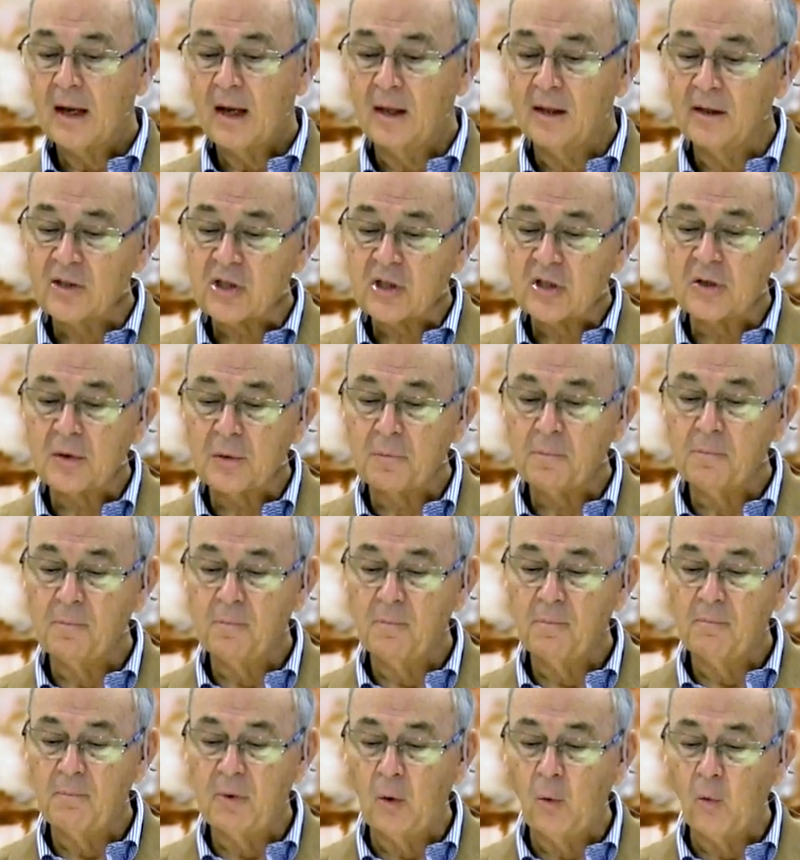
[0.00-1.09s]
Now, listen to
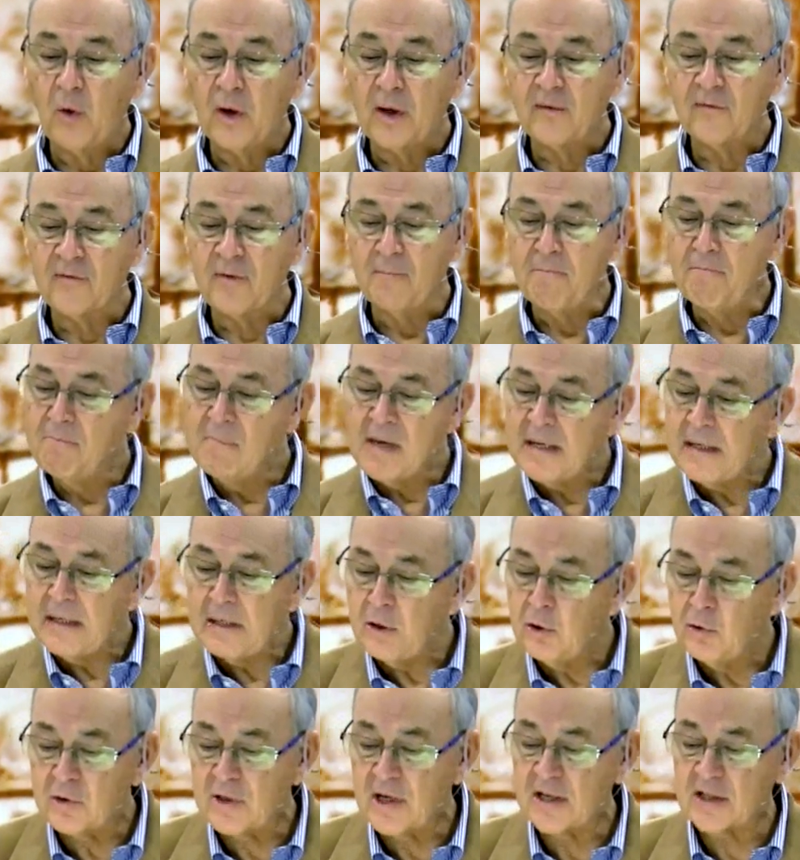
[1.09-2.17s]
but one of the many
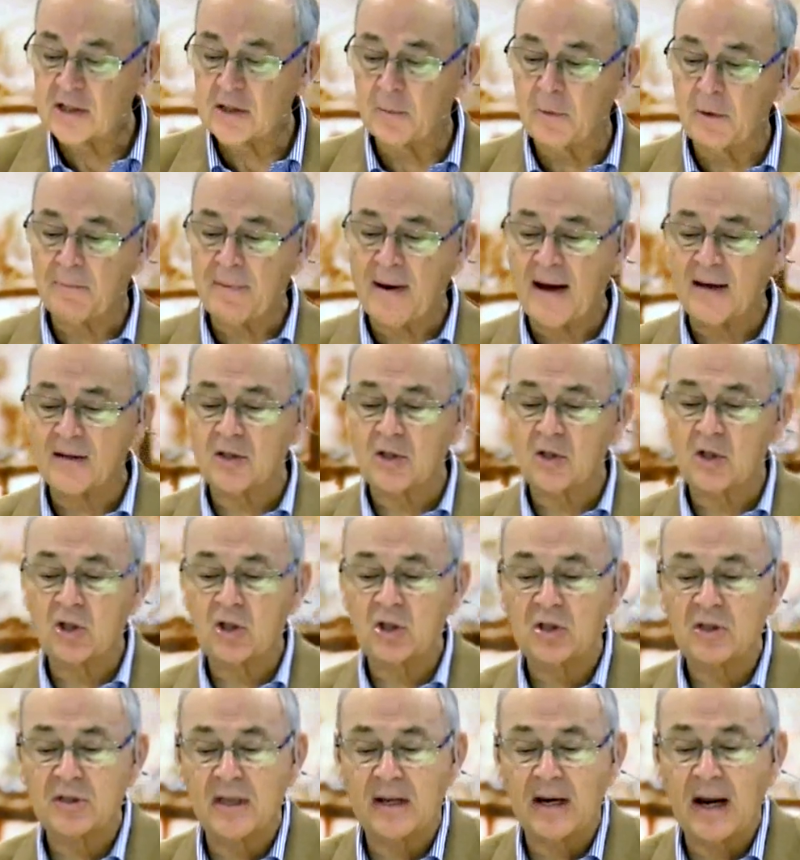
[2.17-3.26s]
New Testament
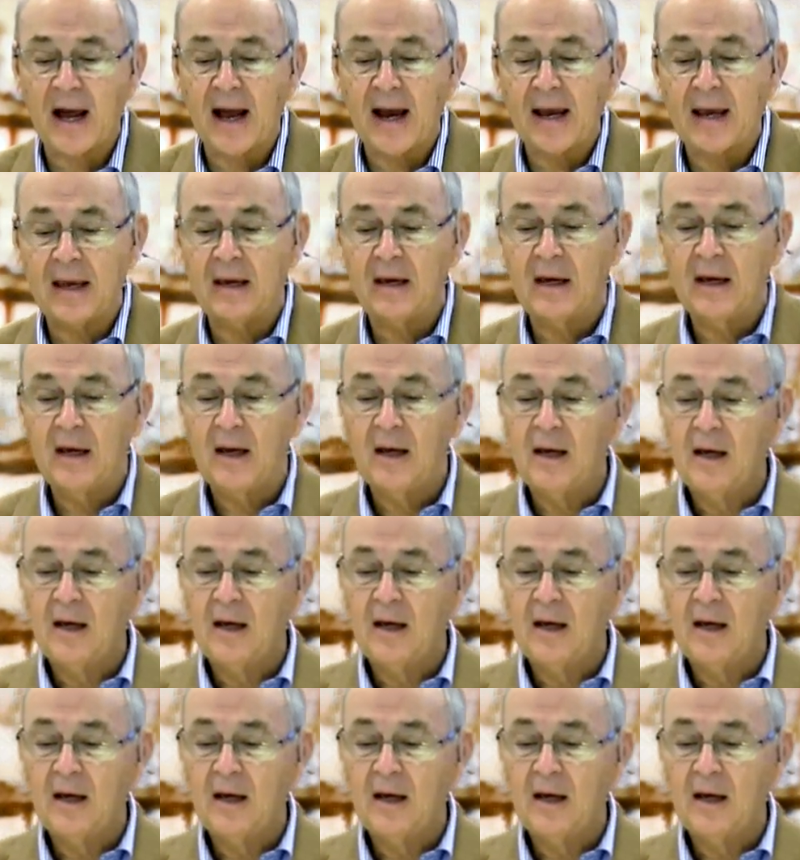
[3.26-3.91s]
passages that I